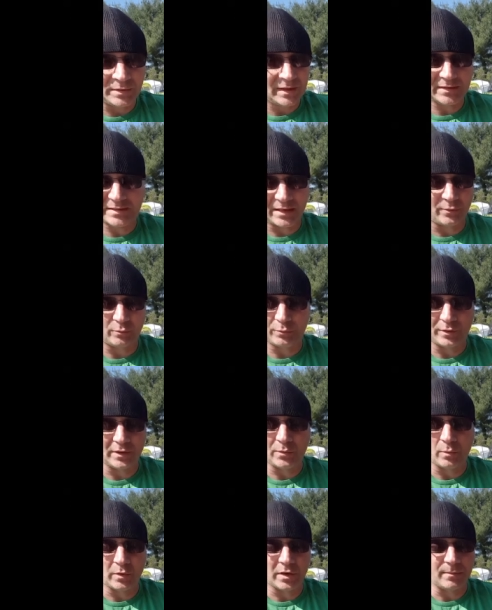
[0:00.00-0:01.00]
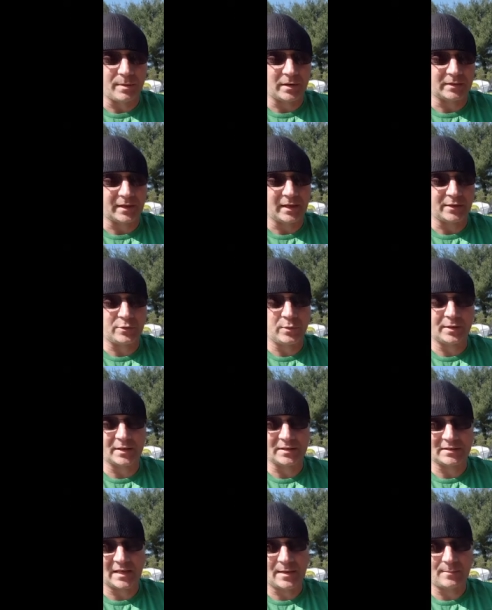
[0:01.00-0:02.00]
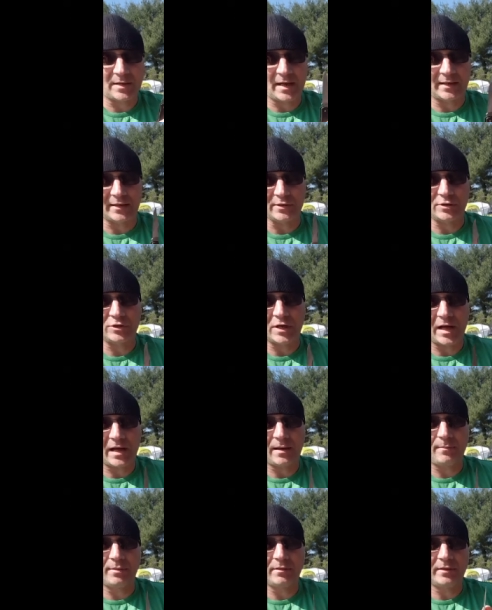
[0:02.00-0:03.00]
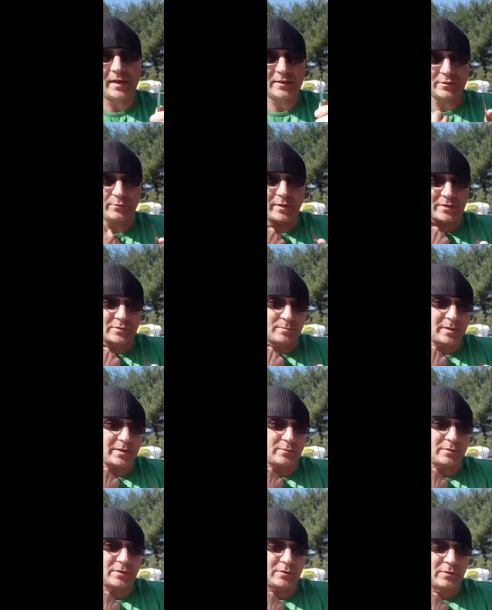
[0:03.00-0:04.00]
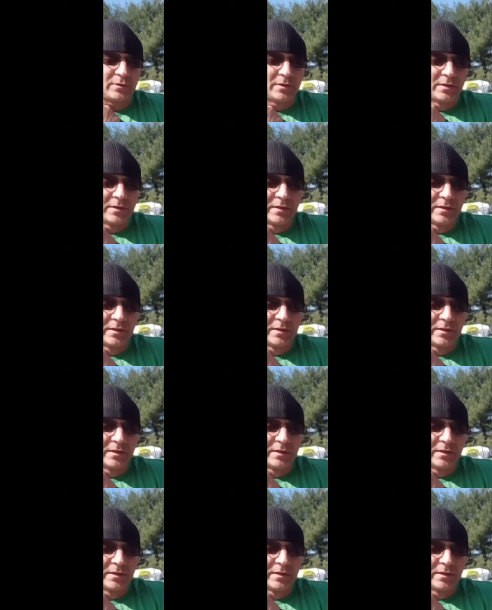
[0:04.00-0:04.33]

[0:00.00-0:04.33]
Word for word: With this, I don't really worry about that. Doing the same kind of job as a razor blade would do,